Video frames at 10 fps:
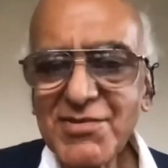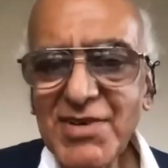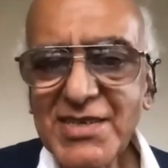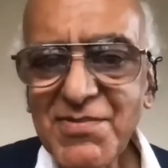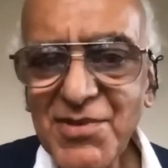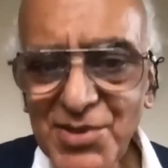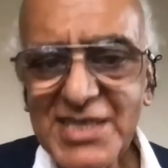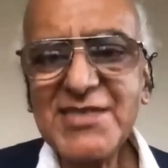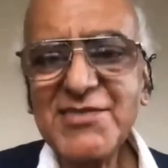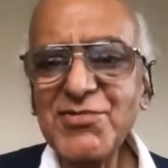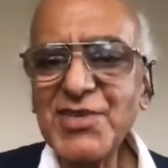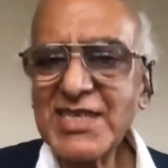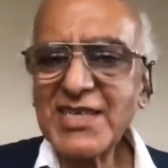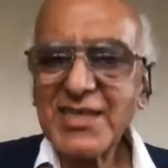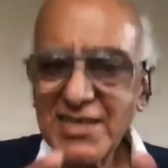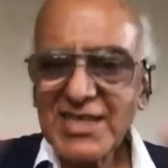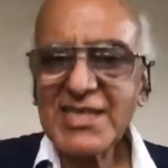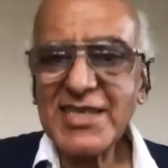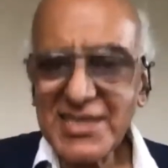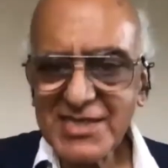quite fluid. We can
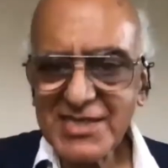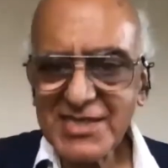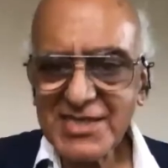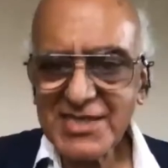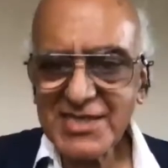at least organize